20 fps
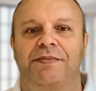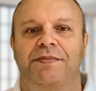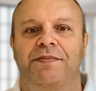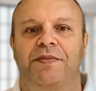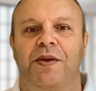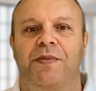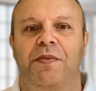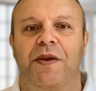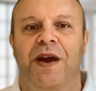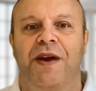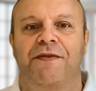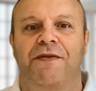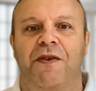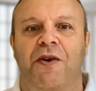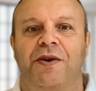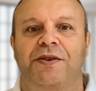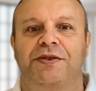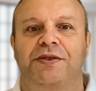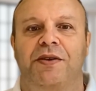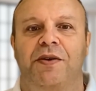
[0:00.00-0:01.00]
The
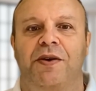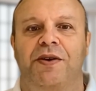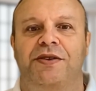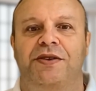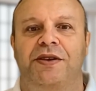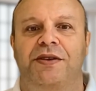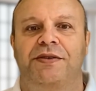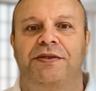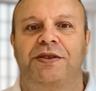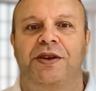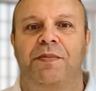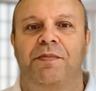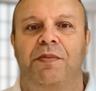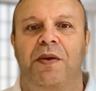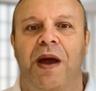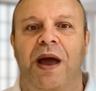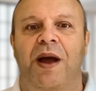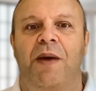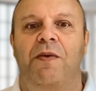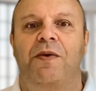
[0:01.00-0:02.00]
platform solutions
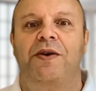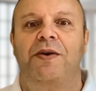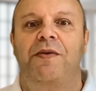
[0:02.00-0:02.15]
comply with